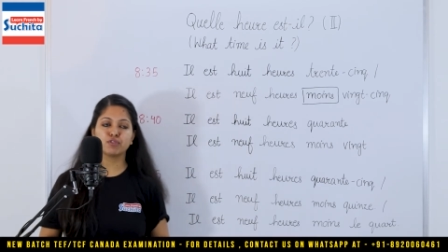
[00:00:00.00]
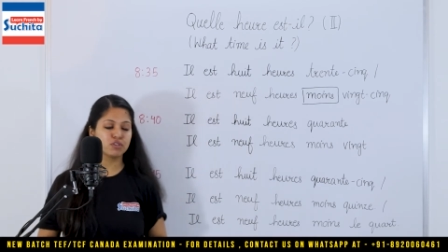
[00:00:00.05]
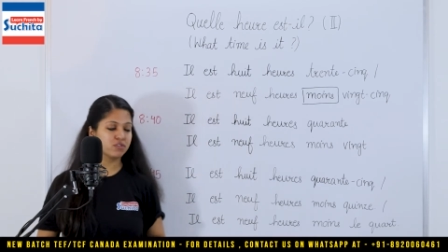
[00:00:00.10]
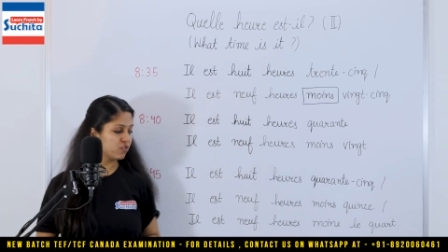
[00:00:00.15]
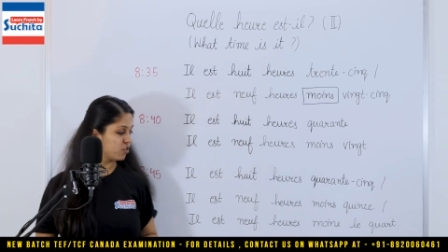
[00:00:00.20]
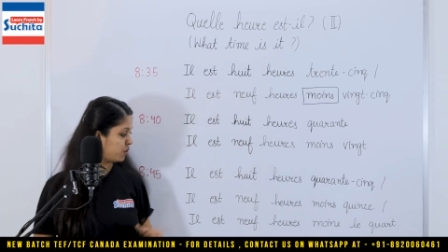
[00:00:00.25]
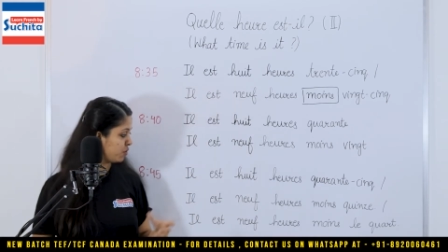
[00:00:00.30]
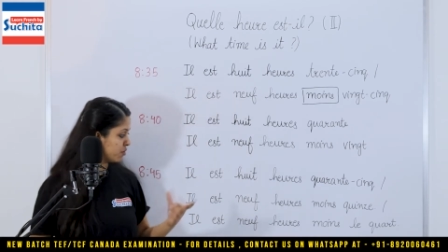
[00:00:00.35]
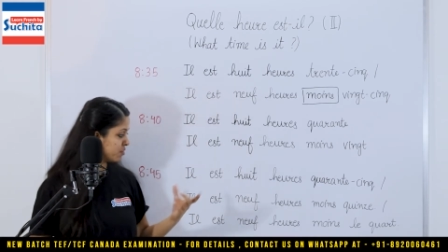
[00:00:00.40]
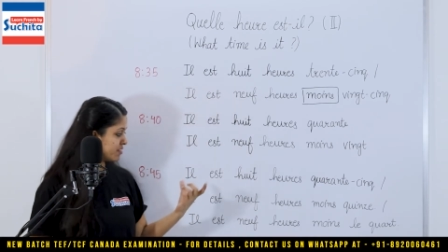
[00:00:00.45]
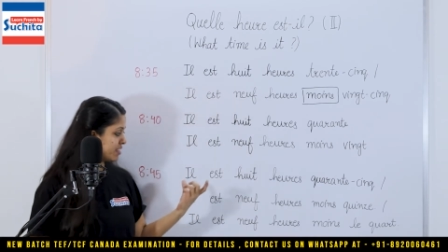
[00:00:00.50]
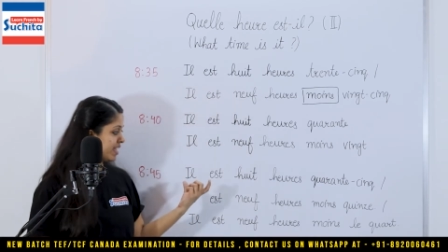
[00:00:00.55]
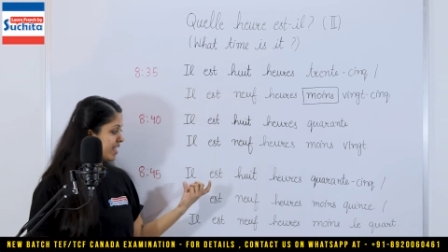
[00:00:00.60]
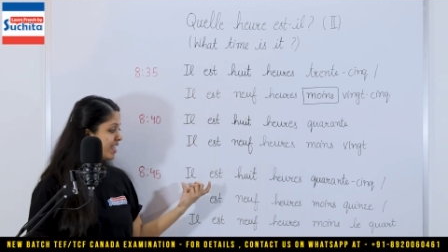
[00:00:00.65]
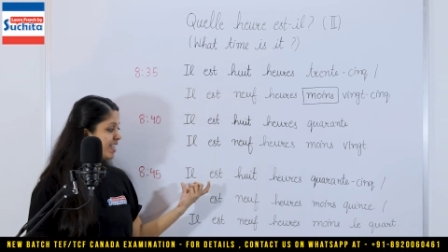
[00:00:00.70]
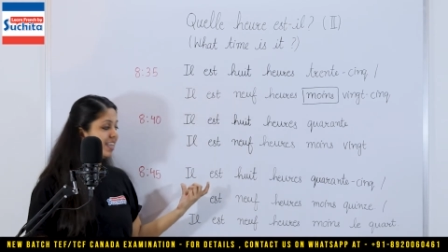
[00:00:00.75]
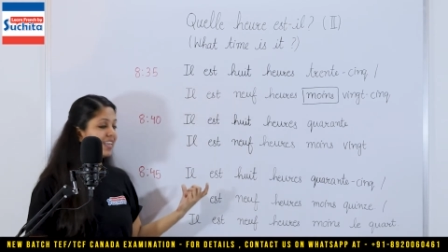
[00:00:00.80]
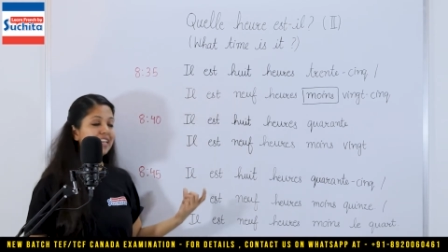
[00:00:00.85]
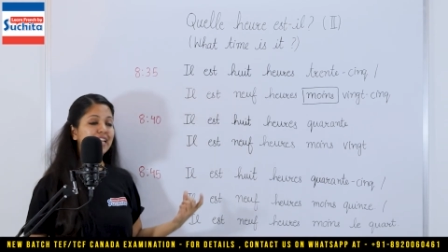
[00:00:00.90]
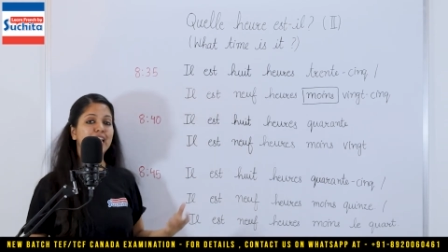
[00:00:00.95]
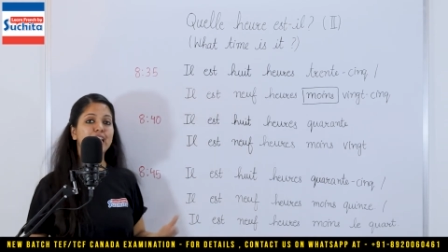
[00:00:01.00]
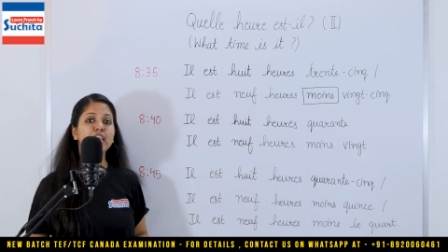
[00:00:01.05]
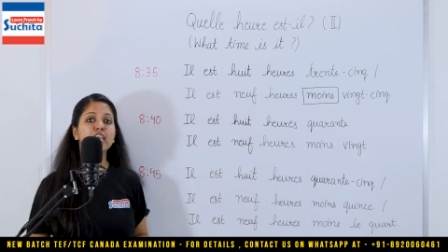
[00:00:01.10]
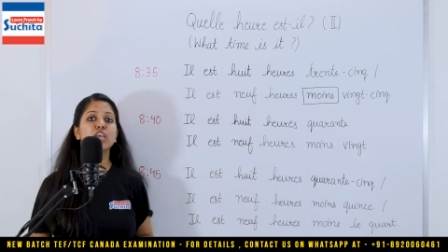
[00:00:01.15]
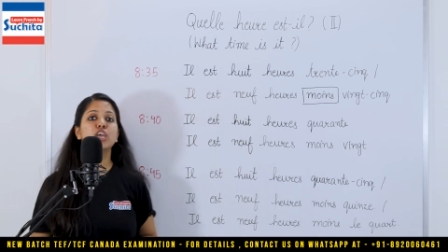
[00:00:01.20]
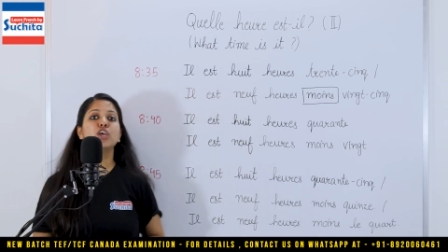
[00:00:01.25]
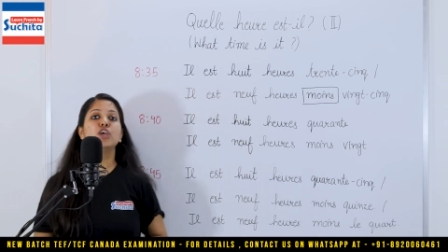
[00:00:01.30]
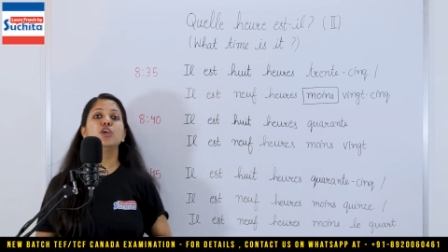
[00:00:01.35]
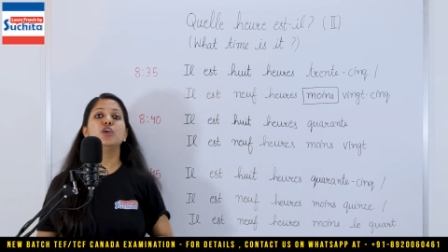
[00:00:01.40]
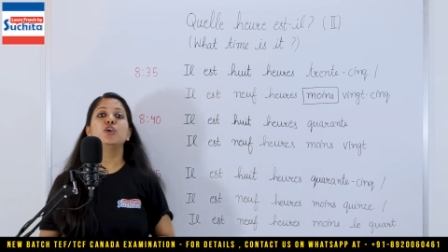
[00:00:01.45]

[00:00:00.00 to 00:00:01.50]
So you say, il est